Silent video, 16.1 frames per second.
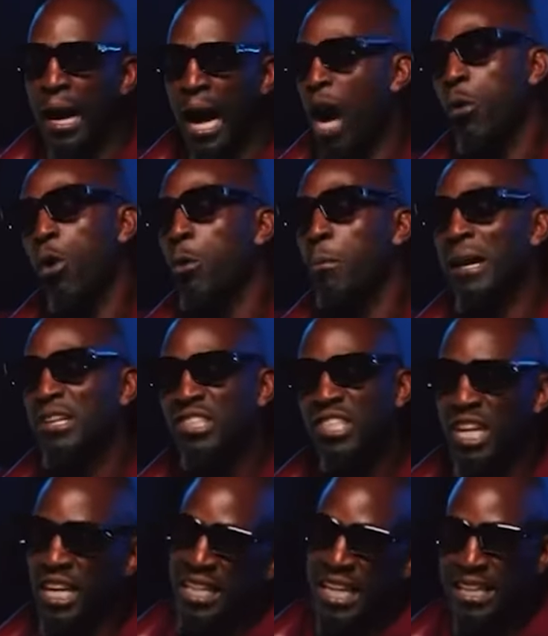I don't want my
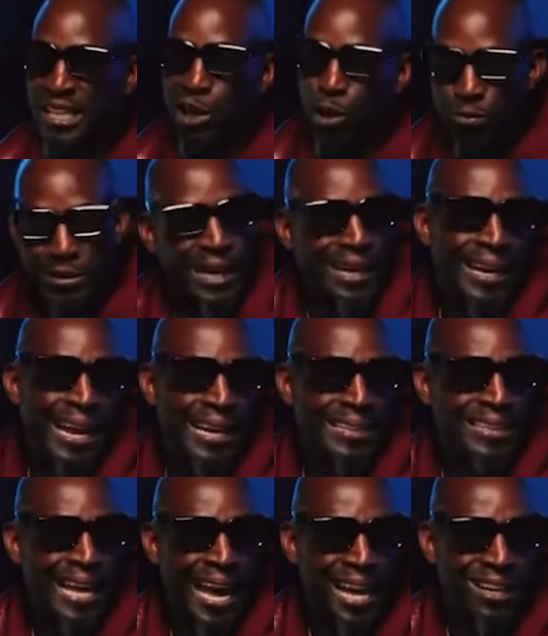son under no nigga
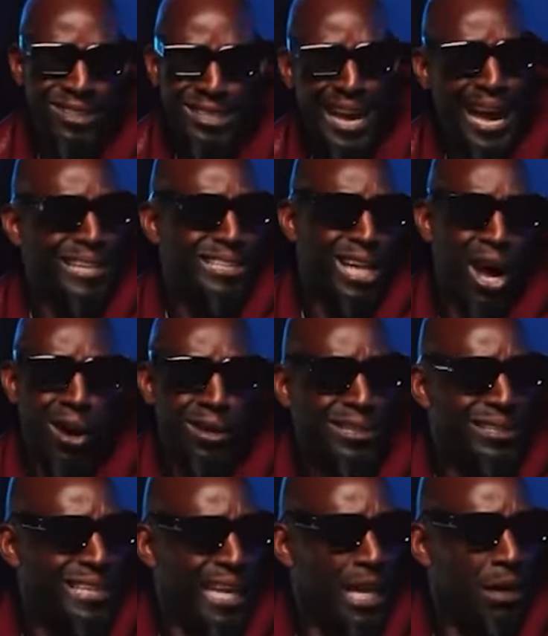like that. You see how he talking
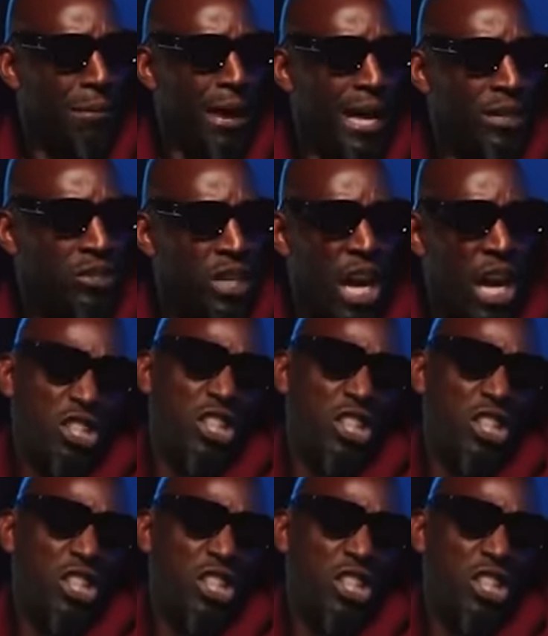to teammates?